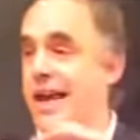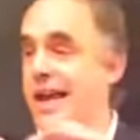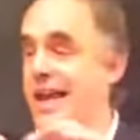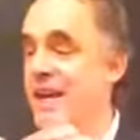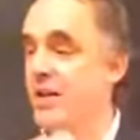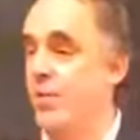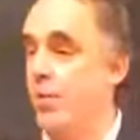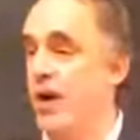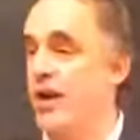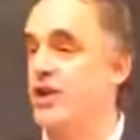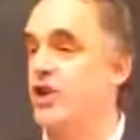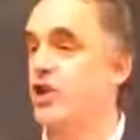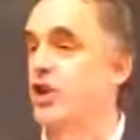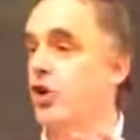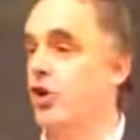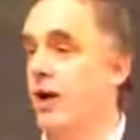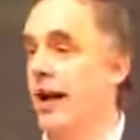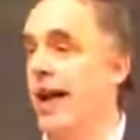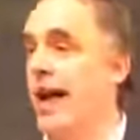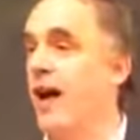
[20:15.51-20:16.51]
in which
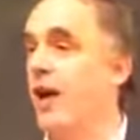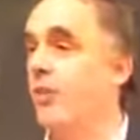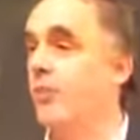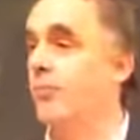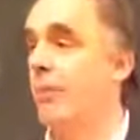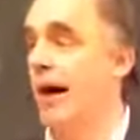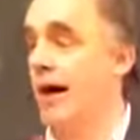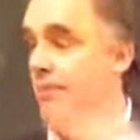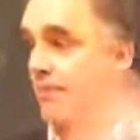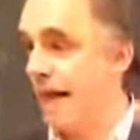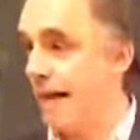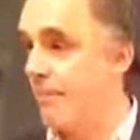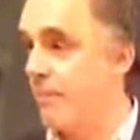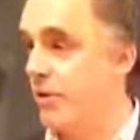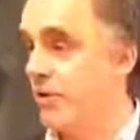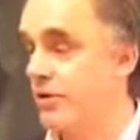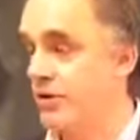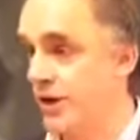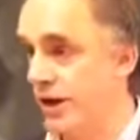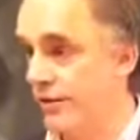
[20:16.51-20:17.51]
you're held by
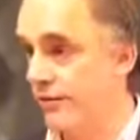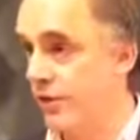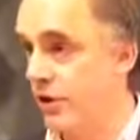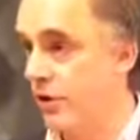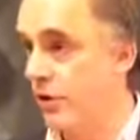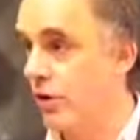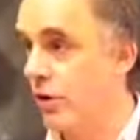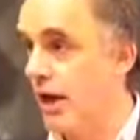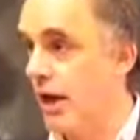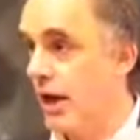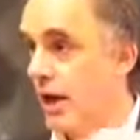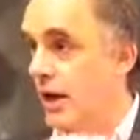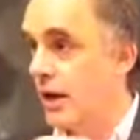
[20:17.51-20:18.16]
members of your